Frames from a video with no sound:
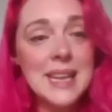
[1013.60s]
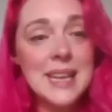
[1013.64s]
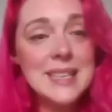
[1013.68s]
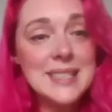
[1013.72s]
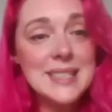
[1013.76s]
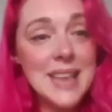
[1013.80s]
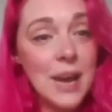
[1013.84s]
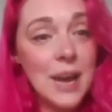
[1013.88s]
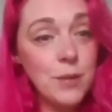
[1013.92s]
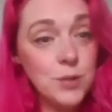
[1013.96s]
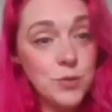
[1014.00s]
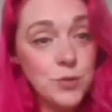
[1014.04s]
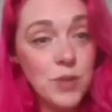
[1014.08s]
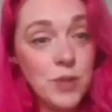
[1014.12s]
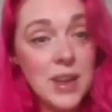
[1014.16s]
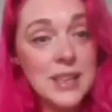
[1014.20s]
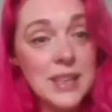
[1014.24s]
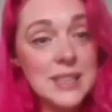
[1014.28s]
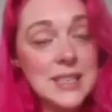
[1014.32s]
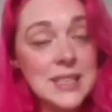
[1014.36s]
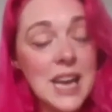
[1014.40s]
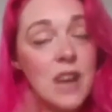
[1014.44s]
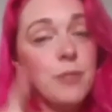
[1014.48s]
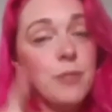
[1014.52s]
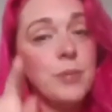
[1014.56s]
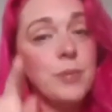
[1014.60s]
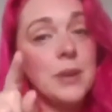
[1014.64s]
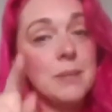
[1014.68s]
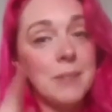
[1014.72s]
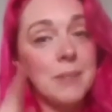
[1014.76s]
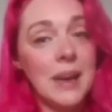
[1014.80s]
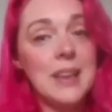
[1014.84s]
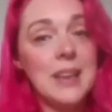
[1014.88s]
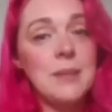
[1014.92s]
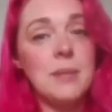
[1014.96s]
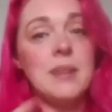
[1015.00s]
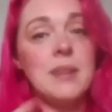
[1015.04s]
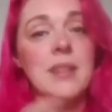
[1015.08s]
it sounds really daft, but it
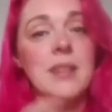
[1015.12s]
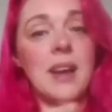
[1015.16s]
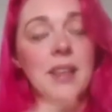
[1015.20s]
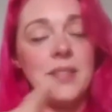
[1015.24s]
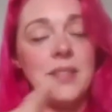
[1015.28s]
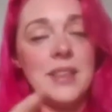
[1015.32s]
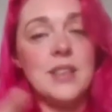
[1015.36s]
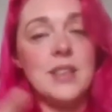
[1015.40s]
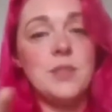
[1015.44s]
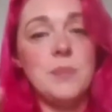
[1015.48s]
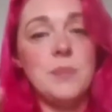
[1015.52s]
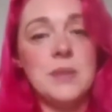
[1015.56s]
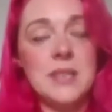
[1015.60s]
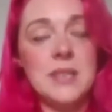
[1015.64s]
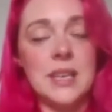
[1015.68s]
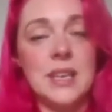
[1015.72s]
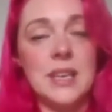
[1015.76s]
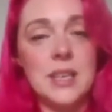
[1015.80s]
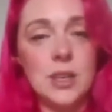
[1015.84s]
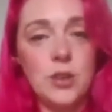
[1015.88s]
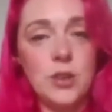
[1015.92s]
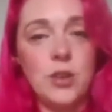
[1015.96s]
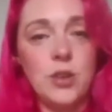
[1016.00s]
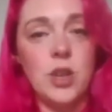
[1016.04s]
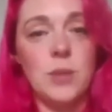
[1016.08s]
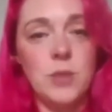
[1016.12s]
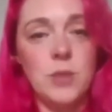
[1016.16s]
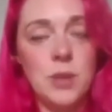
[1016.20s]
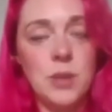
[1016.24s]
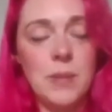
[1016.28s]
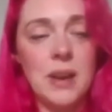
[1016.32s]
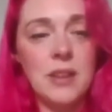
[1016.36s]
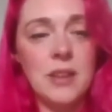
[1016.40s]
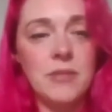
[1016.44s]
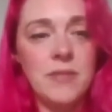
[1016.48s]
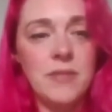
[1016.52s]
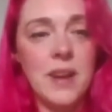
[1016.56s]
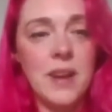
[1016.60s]
might be that this particular group, you
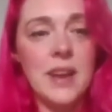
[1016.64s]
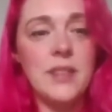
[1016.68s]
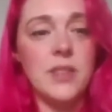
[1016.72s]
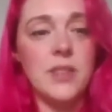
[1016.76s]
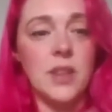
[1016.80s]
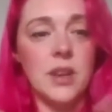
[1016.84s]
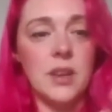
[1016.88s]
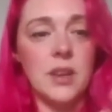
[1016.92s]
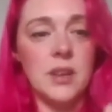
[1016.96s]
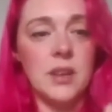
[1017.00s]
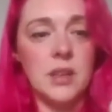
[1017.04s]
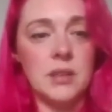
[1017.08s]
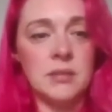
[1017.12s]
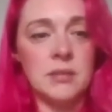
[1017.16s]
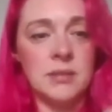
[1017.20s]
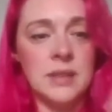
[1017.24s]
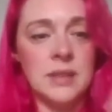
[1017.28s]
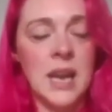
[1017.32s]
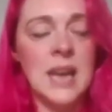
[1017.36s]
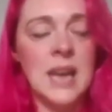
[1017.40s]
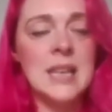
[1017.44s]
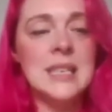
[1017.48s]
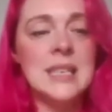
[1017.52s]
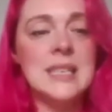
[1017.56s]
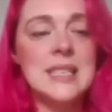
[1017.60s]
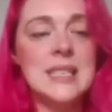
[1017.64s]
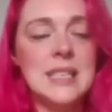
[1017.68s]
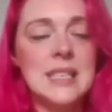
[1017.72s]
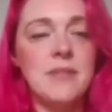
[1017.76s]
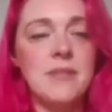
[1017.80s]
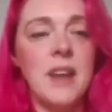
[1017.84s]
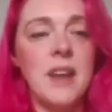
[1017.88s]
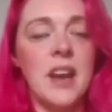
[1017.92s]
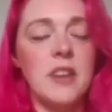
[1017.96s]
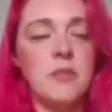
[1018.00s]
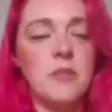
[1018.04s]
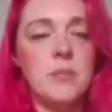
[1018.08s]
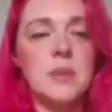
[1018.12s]
might find that
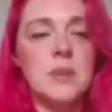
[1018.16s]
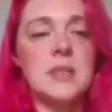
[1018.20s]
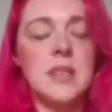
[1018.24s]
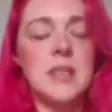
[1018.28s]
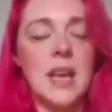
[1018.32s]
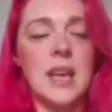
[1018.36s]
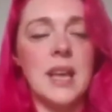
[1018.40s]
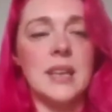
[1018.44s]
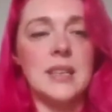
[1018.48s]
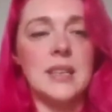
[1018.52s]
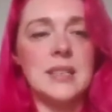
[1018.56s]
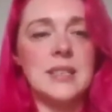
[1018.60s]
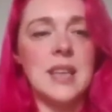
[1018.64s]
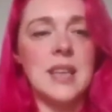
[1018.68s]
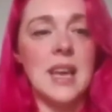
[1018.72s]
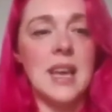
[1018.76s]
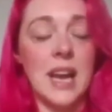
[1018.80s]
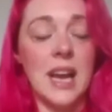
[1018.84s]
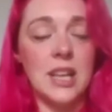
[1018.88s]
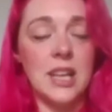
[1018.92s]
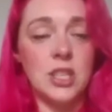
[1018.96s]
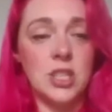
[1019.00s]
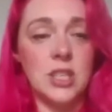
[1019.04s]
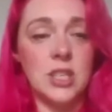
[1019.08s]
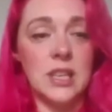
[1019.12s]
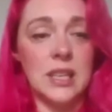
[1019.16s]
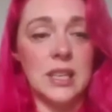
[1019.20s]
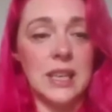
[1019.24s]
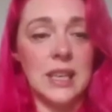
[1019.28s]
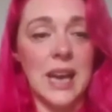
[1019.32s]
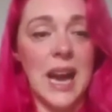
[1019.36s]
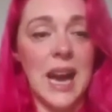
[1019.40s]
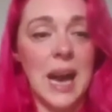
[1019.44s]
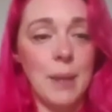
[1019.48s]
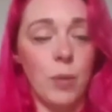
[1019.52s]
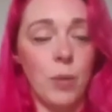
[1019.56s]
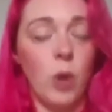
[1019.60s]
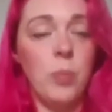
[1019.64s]
95% say, actually,
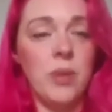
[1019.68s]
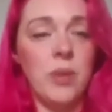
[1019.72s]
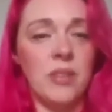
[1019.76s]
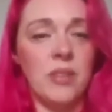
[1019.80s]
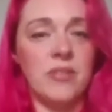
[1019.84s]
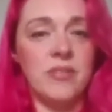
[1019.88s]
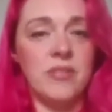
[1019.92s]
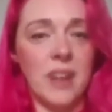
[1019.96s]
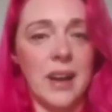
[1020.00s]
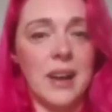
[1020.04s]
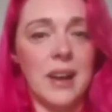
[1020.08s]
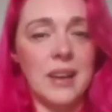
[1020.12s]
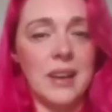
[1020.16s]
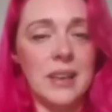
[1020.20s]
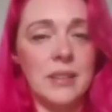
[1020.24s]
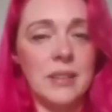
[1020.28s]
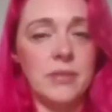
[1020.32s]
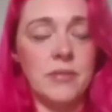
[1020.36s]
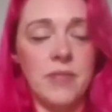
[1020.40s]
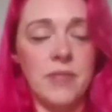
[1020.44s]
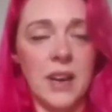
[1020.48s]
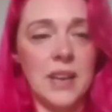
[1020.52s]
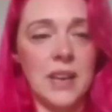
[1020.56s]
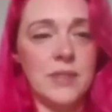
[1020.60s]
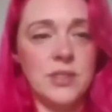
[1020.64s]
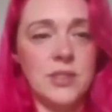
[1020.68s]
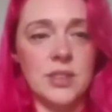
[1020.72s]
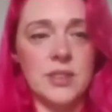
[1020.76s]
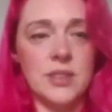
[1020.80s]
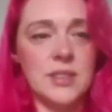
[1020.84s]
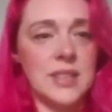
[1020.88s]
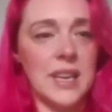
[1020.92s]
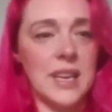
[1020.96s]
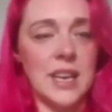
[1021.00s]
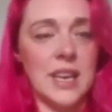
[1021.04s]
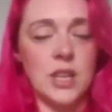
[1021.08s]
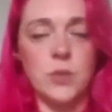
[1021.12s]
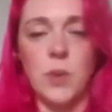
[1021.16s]
I'm up at 5 till
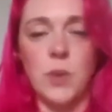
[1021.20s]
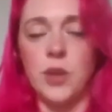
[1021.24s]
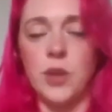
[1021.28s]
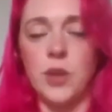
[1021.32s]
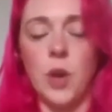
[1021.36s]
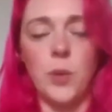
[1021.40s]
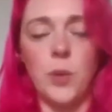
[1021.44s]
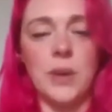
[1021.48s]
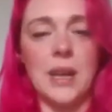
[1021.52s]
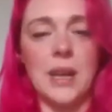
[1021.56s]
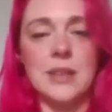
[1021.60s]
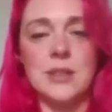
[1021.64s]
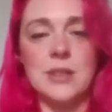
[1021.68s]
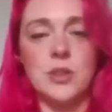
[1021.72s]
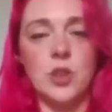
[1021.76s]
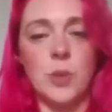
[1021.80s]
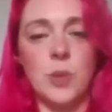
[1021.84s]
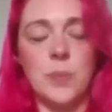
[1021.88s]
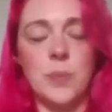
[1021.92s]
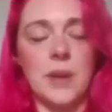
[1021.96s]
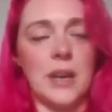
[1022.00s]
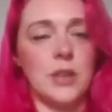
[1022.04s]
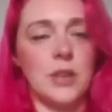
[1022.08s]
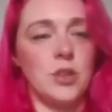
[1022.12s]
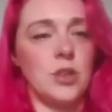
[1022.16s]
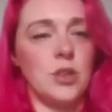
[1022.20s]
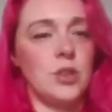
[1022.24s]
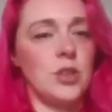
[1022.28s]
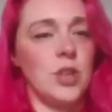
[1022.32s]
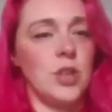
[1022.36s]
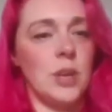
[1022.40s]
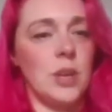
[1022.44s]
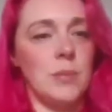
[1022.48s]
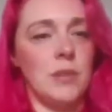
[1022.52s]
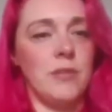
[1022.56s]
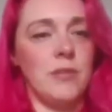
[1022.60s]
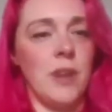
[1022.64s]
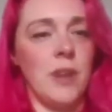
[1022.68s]
6, while no one else is up and I can just
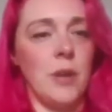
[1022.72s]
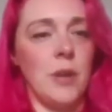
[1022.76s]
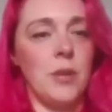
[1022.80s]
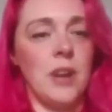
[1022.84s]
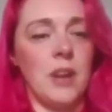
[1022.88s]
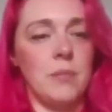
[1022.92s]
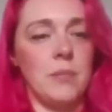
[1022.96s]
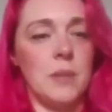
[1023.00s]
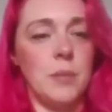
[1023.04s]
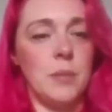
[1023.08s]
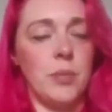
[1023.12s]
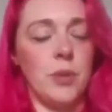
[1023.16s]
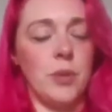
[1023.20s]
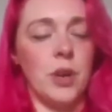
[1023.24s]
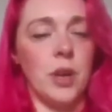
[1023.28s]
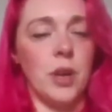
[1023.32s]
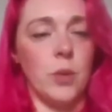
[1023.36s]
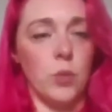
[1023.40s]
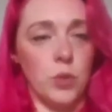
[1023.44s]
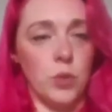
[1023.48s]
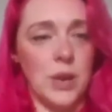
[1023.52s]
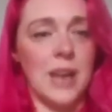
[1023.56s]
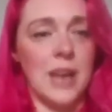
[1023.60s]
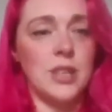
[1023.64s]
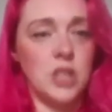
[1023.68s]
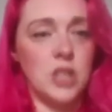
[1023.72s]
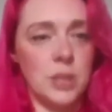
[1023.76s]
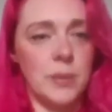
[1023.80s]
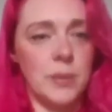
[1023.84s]
turn my phone and have my brew, would actually